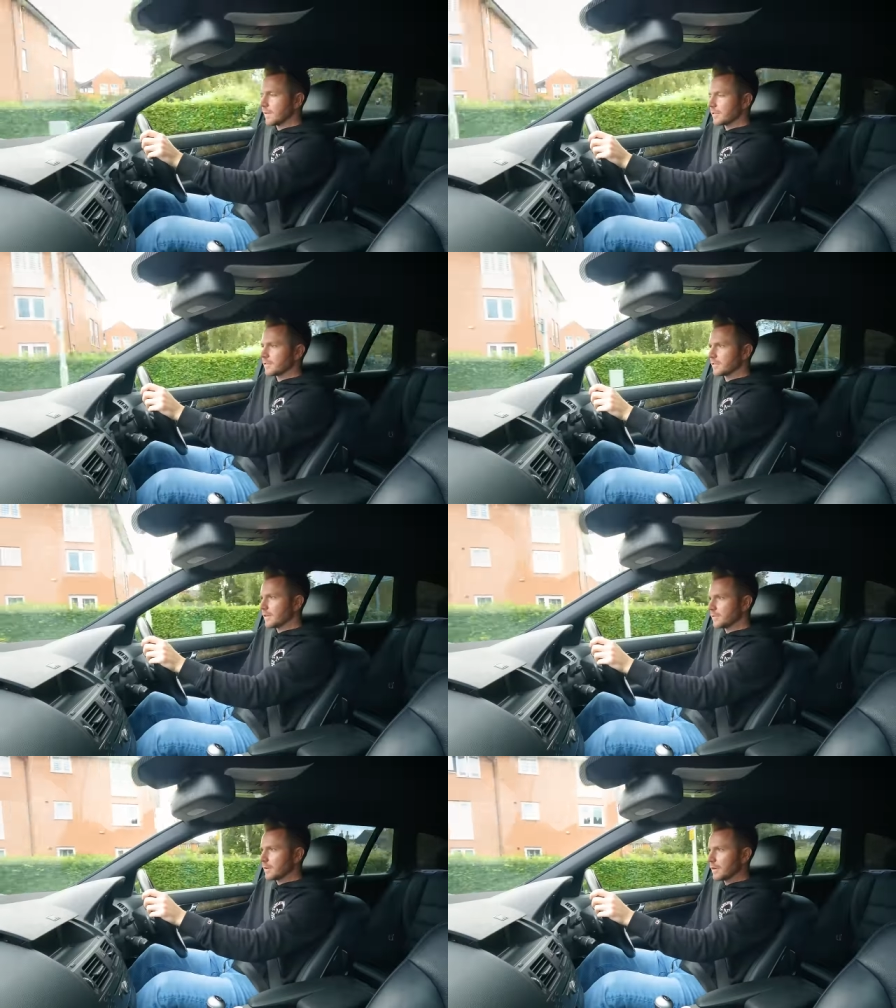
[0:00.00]
Electric
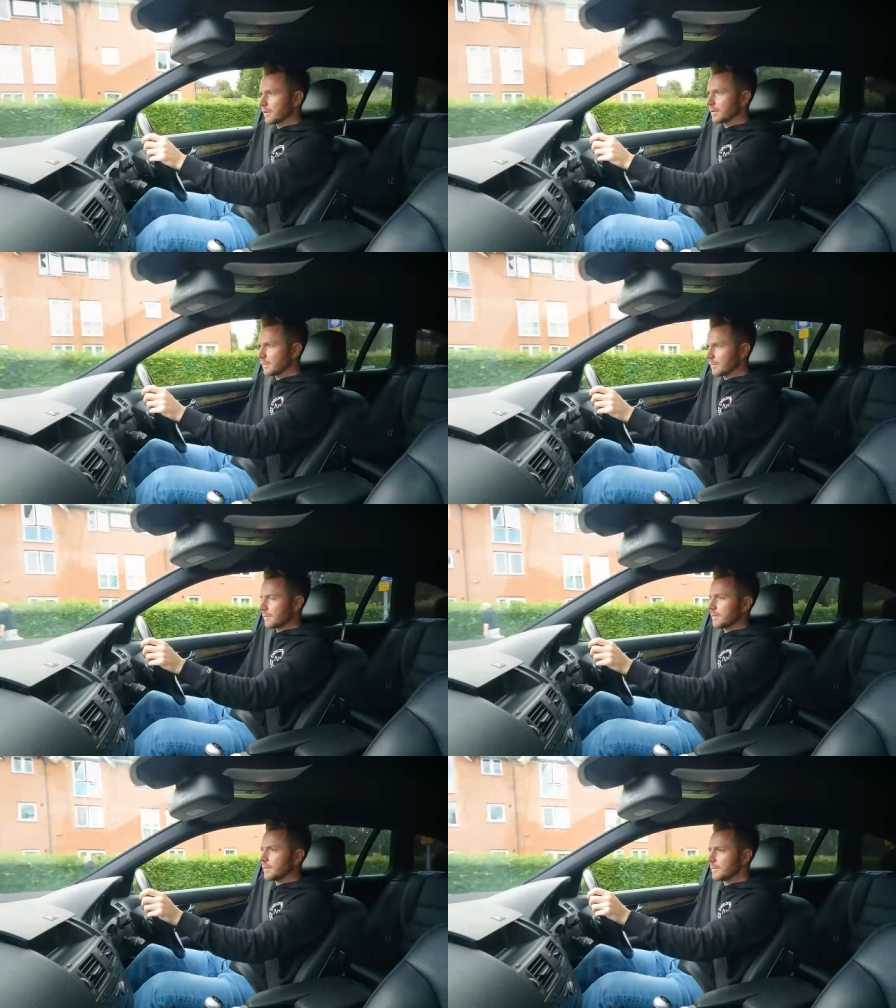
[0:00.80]
seats work.
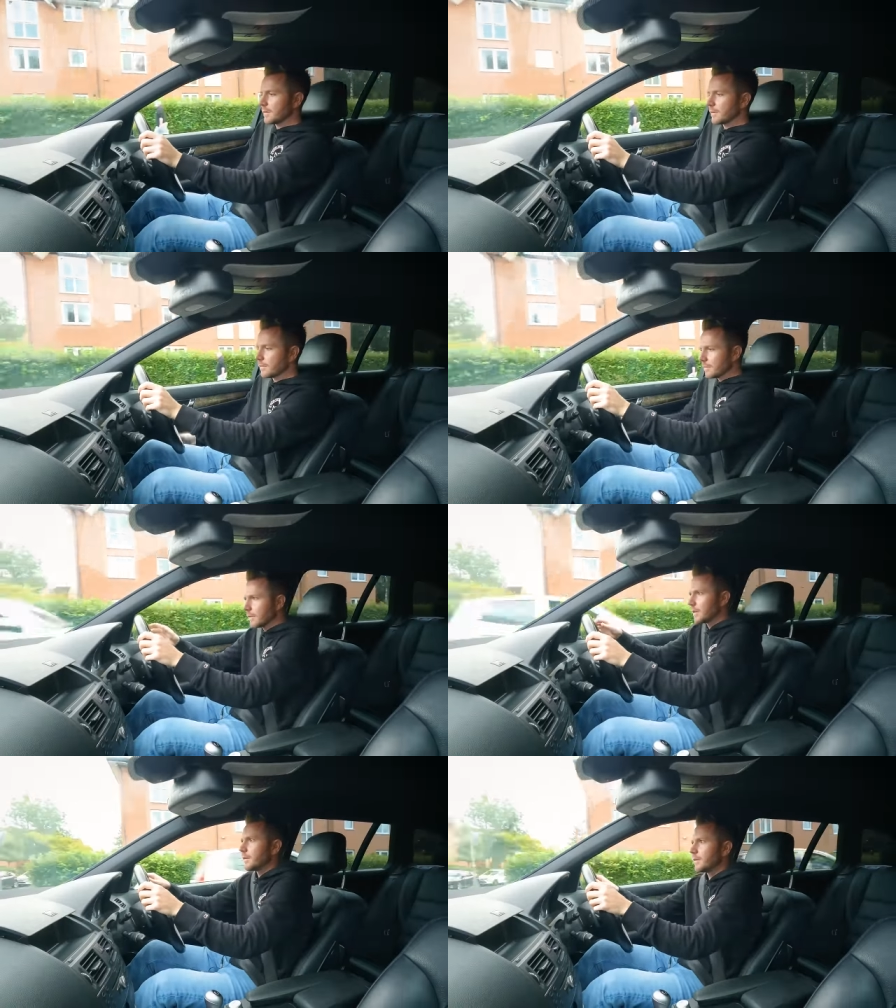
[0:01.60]
There we go,
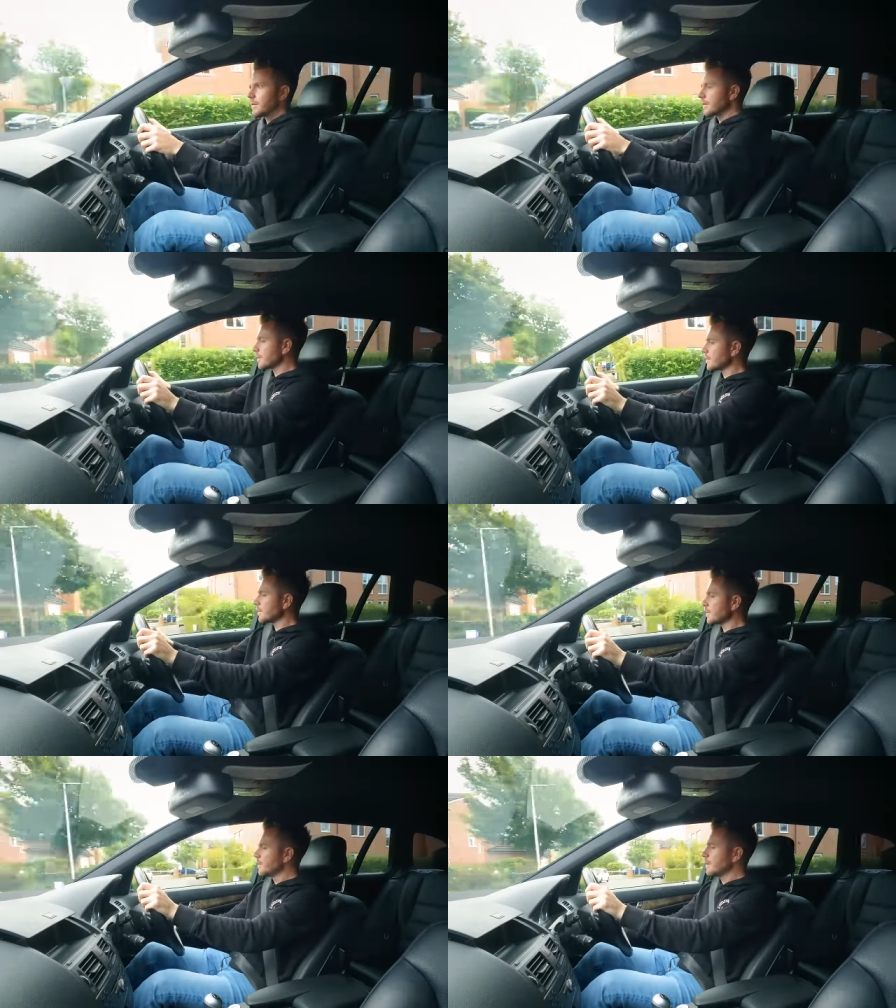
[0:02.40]
very good.
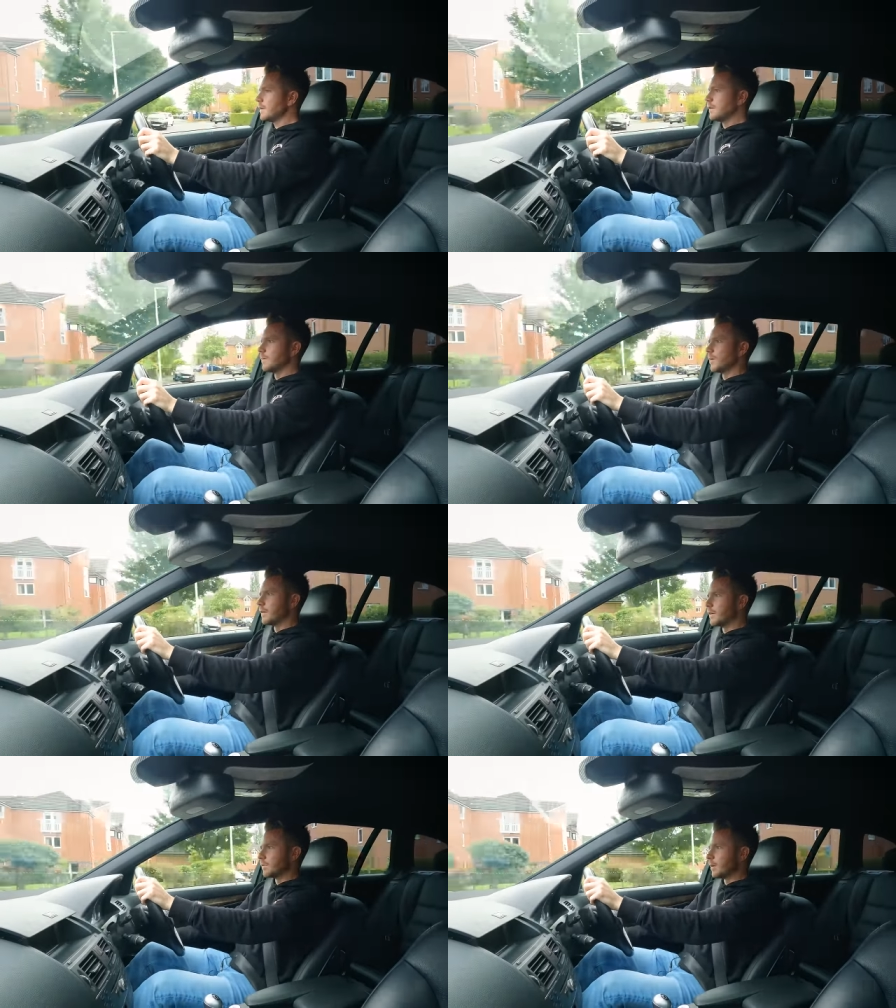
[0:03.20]
Do my
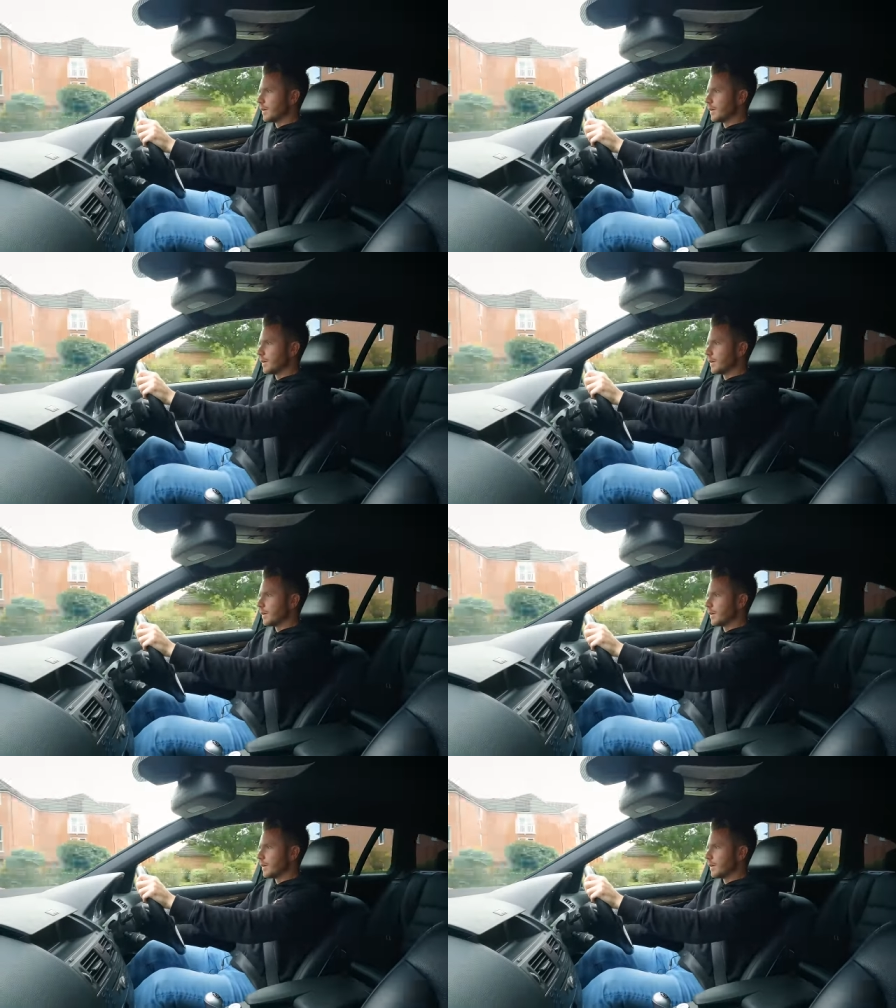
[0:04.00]
windows